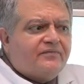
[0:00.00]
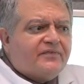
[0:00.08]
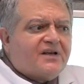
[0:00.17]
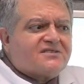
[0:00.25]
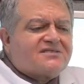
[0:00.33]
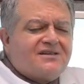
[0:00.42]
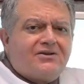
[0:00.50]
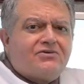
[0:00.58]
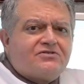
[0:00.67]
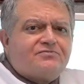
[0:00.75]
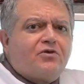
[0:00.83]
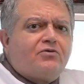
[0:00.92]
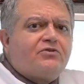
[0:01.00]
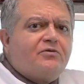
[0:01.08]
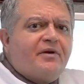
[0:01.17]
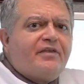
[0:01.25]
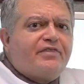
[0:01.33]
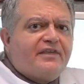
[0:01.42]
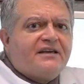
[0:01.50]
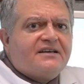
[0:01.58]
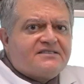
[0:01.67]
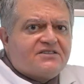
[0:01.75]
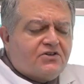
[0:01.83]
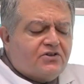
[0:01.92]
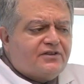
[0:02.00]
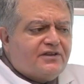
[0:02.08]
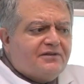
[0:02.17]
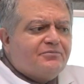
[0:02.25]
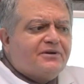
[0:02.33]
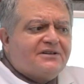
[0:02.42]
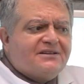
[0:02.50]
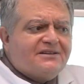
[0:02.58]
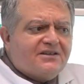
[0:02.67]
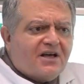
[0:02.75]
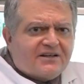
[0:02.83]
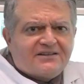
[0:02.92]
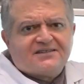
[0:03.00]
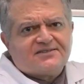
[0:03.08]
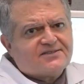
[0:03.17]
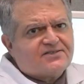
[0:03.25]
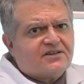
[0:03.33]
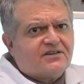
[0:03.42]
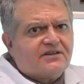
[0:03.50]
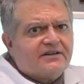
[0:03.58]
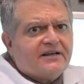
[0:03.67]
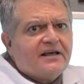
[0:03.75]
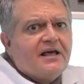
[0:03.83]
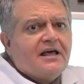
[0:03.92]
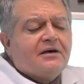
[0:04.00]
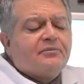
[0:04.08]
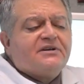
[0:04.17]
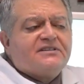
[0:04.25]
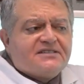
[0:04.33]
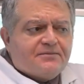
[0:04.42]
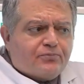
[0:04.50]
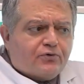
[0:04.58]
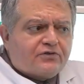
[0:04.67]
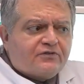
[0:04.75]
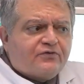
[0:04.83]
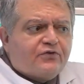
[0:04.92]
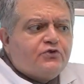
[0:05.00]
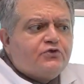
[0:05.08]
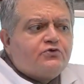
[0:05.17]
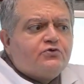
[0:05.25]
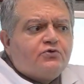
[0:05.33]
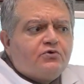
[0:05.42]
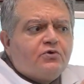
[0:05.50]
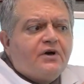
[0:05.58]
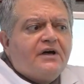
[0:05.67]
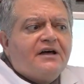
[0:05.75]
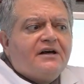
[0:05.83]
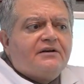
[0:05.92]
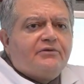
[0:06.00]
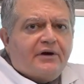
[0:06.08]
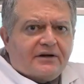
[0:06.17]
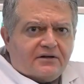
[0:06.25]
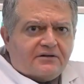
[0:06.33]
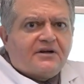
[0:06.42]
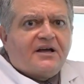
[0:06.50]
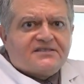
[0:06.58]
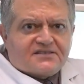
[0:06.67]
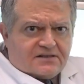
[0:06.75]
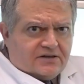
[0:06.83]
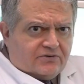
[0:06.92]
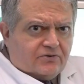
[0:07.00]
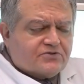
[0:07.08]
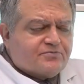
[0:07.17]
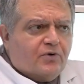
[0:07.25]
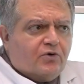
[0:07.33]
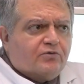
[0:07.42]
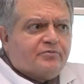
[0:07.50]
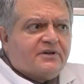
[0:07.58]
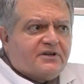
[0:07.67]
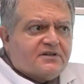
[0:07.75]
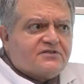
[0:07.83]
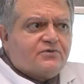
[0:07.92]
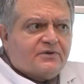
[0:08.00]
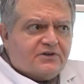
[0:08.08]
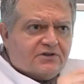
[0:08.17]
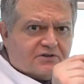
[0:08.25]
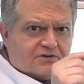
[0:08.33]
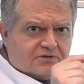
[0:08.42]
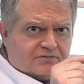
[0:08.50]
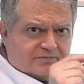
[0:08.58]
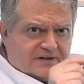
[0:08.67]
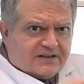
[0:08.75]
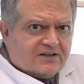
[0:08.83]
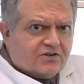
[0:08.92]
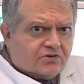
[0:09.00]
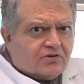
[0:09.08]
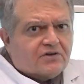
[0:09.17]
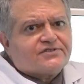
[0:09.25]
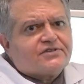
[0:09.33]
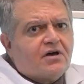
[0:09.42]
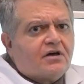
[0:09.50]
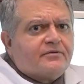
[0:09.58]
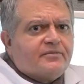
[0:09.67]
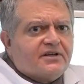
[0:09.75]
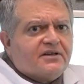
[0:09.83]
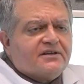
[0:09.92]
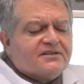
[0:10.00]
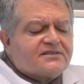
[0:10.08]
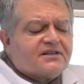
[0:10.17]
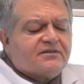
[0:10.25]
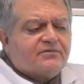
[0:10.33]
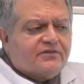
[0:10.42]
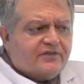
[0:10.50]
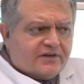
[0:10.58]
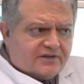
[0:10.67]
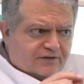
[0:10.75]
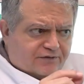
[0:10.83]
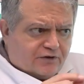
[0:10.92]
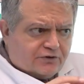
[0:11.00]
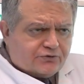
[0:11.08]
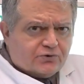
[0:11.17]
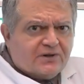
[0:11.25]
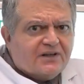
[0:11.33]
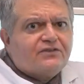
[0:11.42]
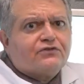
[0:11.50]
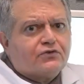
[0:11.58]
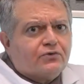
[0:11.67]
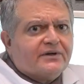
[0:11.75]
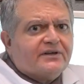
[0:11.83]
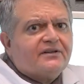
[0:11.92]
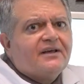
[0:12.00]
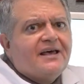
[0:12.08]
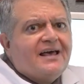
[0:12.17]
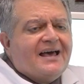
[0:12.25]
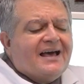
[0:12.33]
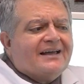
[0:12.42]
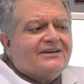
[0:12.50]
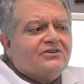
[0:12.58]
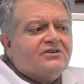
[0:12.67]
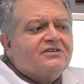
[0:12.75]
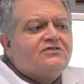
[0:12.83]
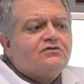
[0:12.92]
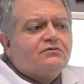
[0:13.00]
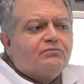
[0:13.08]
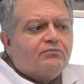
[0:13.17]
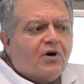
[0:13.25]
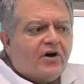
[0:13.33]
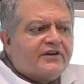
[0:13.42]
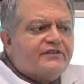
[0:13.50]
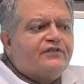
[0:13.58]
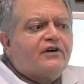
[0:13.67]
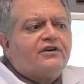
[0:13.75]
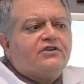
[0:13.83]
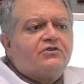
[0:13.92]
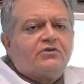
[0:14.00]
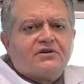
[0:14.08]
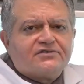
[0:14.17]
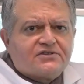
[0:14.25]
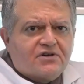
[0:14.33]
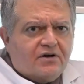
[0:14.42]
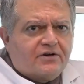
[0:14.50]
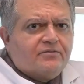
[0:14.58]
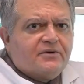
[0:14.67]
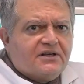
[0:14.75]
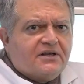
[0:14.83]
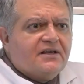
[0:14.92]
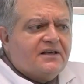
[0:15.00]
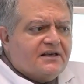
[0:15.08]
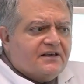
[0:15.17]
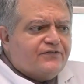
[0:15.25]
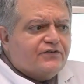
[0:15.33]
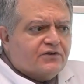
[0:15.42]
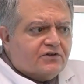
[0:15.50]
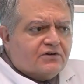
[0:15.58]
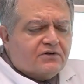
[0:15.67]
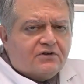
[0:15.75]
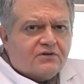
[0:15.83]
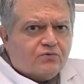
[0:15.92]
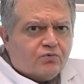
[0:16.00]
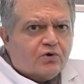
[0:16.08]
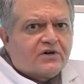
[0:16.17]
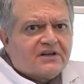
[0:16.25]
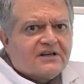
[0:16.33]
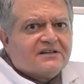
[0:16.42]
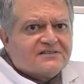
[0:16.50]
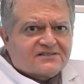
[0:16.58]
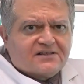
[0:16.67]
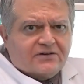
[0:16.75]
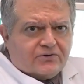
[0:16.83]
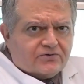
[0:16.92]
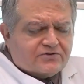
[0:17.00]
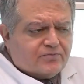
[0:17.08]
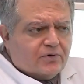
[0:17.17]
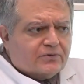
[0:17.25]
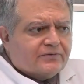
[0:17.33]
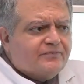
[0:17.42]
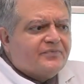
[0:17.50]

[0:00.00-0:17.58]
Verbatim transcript: Now, sclerosed bone, you may think it's a good thing, but not necessarily. It's important for you to recognize sclerosed bone because when you're making your osteotomy, it's going to be very difficult to get through it, and you need to modify your osteotomy if you're working in sclerosed bone.